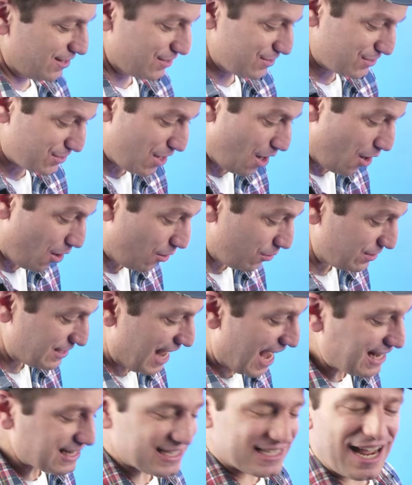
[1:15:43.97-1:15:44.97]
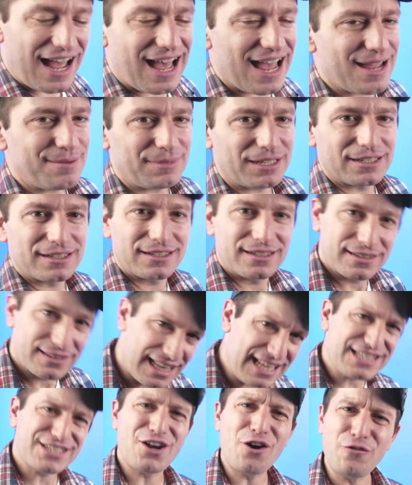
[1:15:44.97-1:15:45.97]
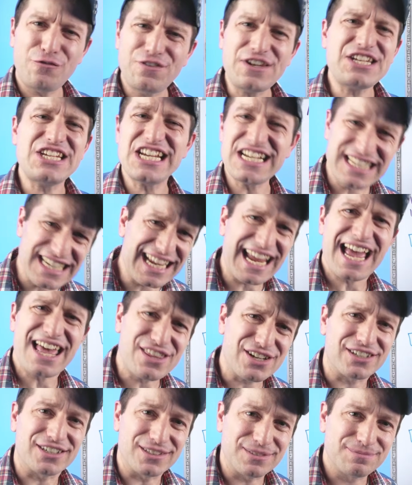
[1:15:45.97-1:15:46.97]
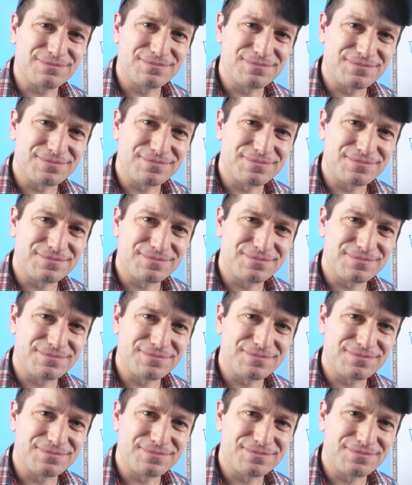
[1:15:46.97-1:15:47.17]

So, next time, let's go fishing together.